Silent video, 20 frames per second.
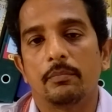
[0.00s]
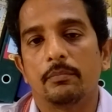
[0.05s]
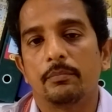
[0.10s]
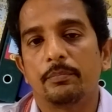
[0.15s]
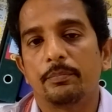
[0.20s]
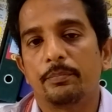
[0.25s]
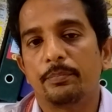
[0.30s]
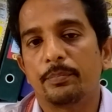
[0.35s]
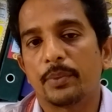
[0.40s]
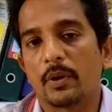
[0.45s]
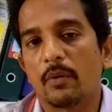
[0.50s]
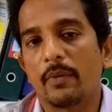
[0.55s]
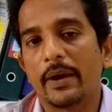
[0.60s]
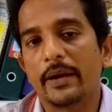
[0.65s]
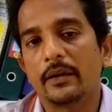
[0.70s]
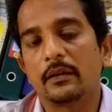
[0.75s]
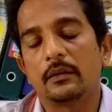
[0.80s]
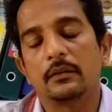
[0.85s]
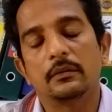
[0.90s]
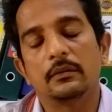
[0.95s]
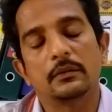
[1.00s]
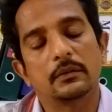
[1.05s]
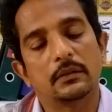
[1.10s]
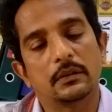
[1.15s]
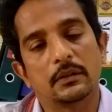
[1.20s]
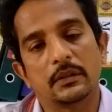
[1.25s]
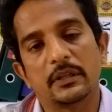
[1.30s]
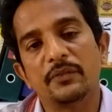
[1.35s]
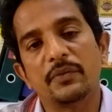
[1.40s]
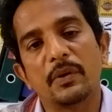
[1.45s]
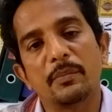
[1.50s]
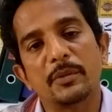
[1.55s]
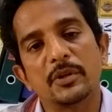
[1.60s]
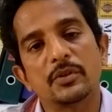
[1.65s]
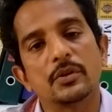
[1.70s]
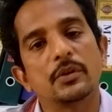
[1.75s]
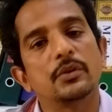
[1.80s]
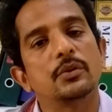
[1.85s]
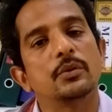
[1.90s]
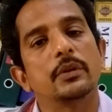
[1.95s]
provide the information
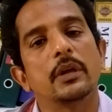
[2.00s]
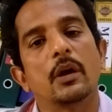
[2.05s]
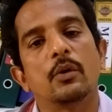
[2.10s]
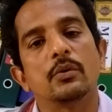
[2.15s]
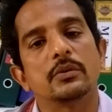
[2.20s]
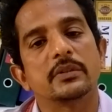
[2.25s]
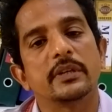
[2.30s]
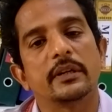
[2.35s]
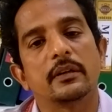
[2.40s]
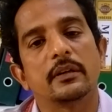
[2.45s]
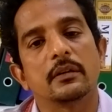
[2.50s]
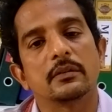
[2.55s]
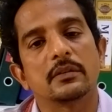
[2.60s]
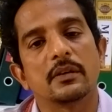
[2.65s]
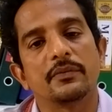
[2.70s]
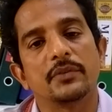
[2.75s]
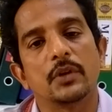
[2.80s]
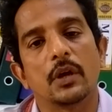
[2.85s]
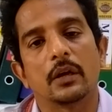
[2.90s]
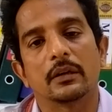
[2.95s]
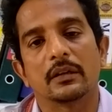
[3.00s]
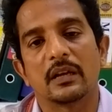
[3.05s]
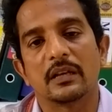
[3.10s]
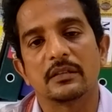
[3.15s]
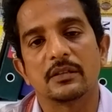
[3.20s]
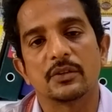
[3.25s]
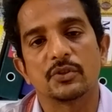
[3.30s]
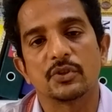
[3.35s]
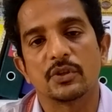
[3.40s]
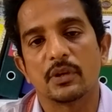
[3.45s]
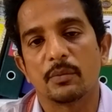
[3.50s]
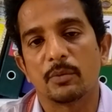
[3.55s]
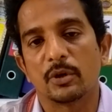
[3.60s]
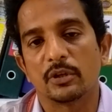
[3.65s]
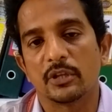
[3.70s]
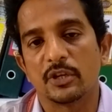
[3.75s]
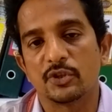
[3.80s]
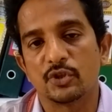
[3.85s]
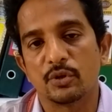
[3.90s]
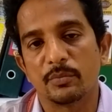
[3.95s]
to the outsiders of the organization about the
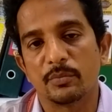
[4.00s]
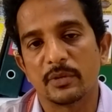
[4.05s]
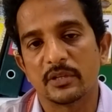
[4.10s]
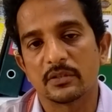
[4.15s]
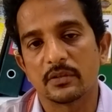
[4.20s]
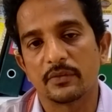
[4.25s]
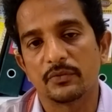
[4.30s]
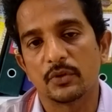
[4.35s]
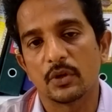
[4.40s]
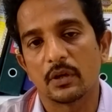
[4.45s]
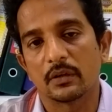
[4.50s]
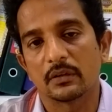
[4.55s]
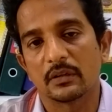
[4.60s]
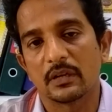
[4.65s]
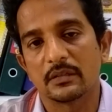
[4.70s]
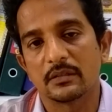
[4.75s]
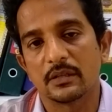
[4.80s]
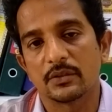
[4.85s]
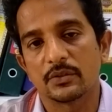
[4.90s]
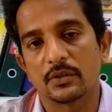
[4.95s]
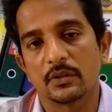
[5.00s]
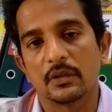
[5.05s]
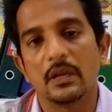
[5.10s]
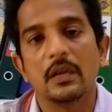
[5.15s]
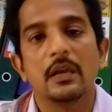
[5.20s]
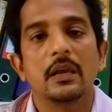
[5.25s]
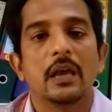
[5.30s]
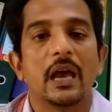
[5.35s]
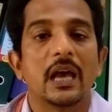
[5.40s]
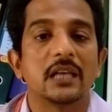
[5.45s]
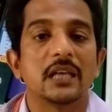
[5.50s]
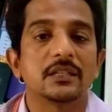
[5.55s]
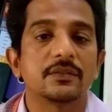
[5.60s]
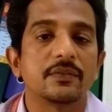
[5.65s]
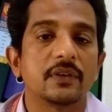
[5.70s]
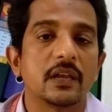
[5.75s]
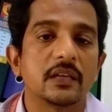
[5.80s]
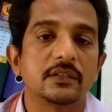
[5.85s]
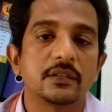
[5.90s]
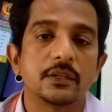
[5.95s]
achievements of the organization as well as
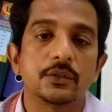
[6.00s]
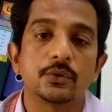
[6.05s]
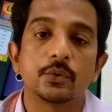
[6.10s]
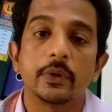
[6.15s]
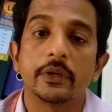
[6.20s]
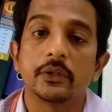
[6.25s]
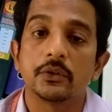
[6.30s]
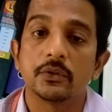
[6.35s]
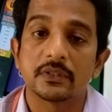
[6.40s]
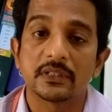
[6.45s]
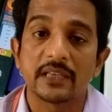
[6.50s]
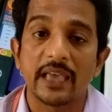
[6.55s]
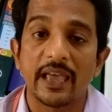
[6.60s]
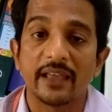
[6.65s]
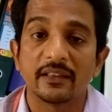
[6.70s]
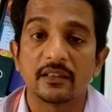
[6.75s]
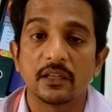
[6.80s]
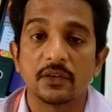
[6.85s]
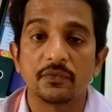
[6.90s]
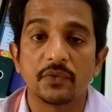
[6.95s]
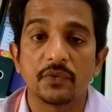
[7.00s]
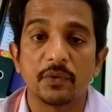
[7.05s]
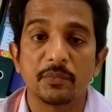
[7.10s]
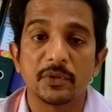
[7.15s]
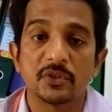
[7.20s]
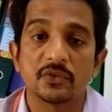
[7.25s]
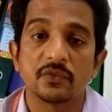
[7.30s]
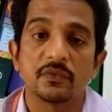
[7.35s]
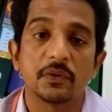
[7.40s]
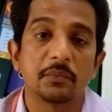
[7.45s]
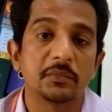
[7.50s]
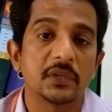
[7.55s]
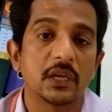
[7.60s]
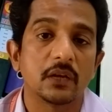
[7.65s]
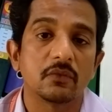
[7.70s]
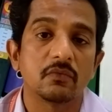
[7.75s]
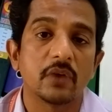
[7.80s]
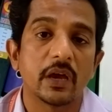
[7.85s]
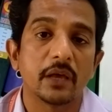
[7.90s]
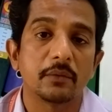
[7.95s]
is going to scan the information from the
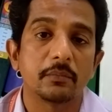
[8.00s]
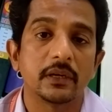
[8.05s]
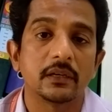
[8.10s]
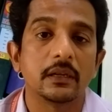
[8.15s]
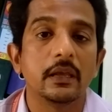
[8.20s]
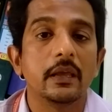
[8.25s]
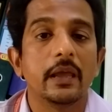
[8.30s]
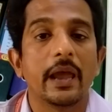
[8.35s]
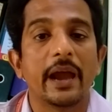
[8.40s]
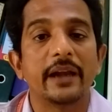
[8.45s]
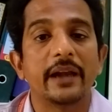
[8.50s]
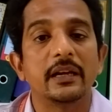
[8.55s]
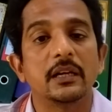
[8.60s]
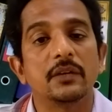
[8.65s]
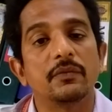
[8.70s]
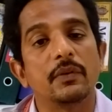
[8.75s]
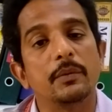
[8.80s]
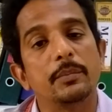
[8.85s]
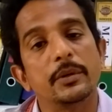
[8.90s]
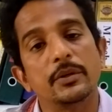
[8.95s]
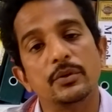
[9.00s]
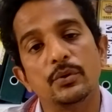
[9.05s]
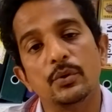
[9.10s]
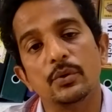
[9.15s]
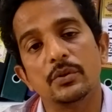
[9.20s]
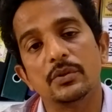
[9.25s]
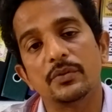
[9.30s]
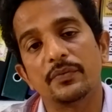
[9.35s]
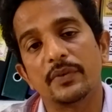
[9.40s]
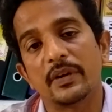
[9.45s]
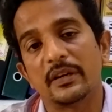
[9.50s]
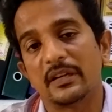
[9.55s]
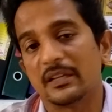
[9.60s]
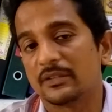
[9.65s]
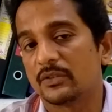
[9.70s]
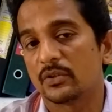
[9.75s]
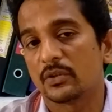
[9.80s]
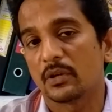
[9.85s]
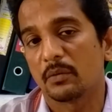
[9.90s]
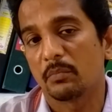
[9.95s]
environment and it will be used for
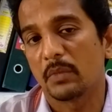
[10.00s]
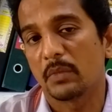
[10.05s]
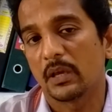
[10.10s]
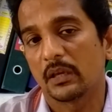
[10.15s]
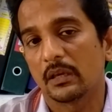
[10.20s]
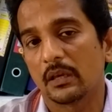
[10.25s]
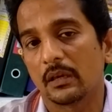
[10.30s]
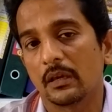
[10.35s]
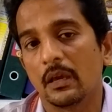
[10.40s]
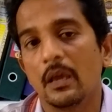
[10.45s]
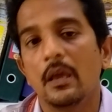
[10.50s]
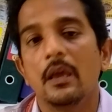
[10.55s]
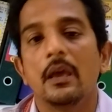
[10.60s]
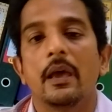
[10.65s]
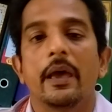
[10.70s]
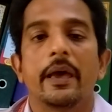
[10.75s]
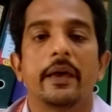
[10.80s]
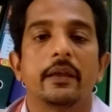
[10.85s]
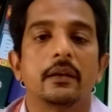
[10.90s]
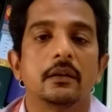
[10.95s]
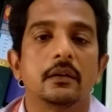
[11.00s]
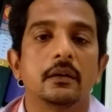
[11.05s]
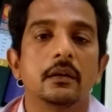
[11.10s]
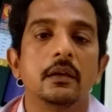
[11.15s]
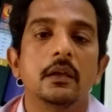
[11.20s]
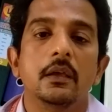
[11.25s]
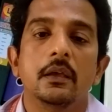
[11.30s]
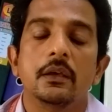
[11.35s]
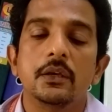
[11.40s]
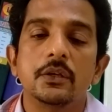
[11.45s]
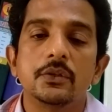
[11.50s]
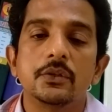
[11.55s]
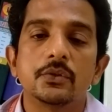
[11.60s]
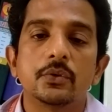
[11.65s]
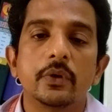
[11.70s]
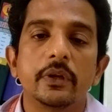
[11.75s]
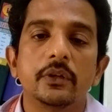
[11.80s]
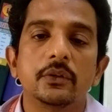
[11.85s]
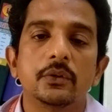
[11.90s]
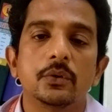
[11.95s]
decision making and uh, he is going
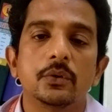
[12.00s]
to